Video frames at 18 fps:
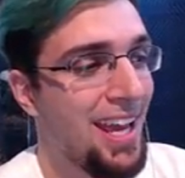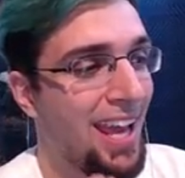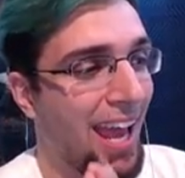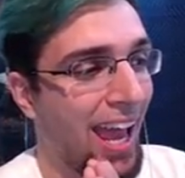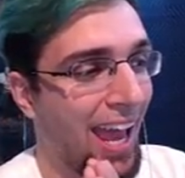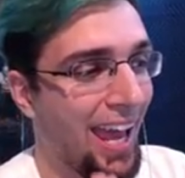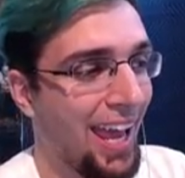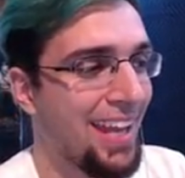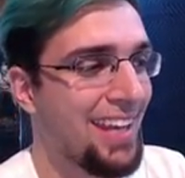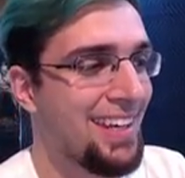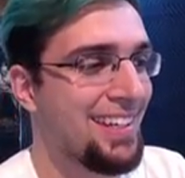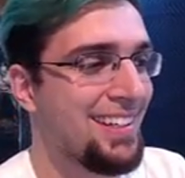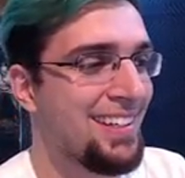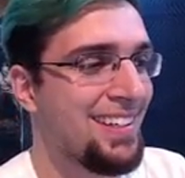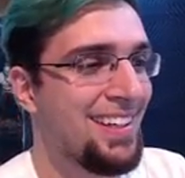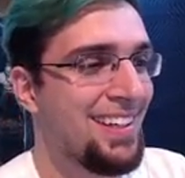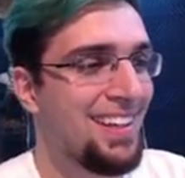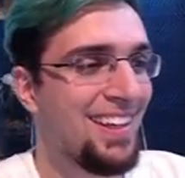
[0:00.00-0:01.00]
and
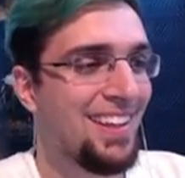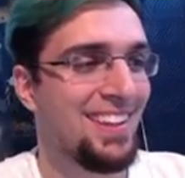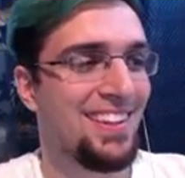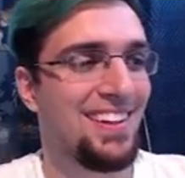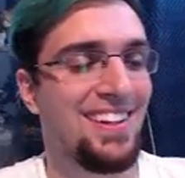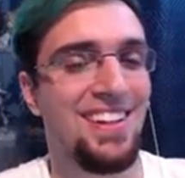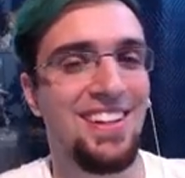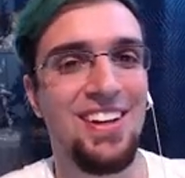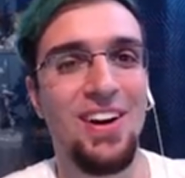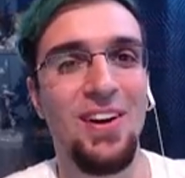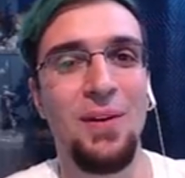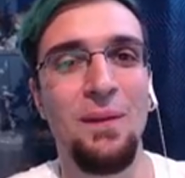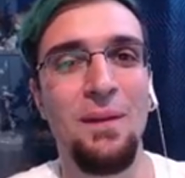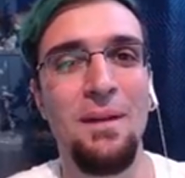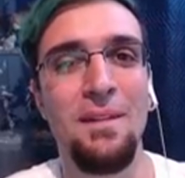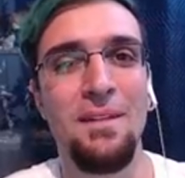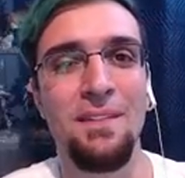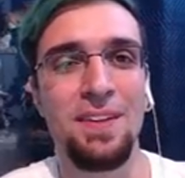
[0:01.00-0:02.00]
there you go.
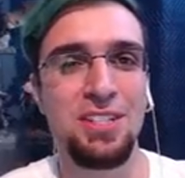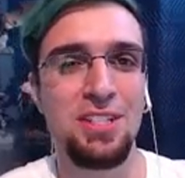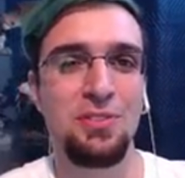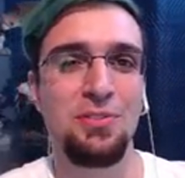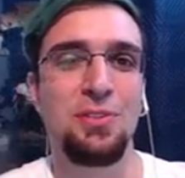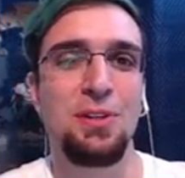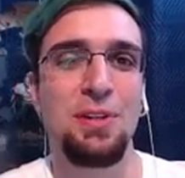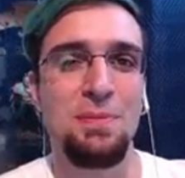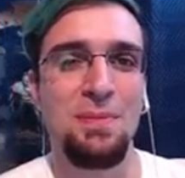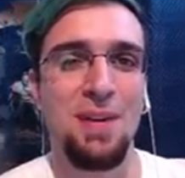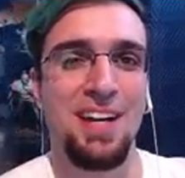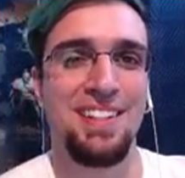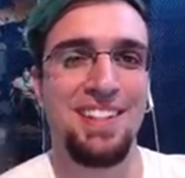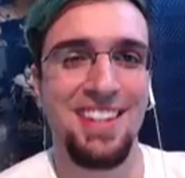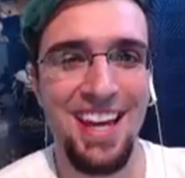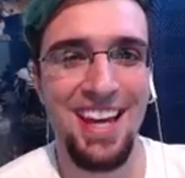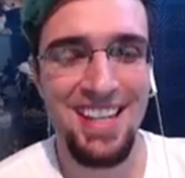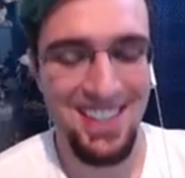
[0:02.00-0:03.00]
This is for you, man.
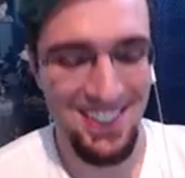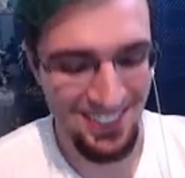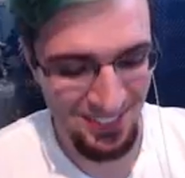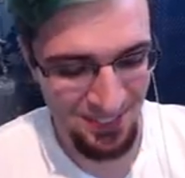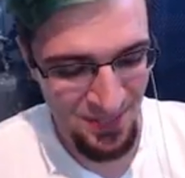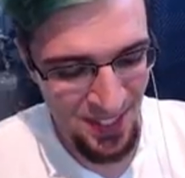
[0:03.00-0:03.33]
Thank you.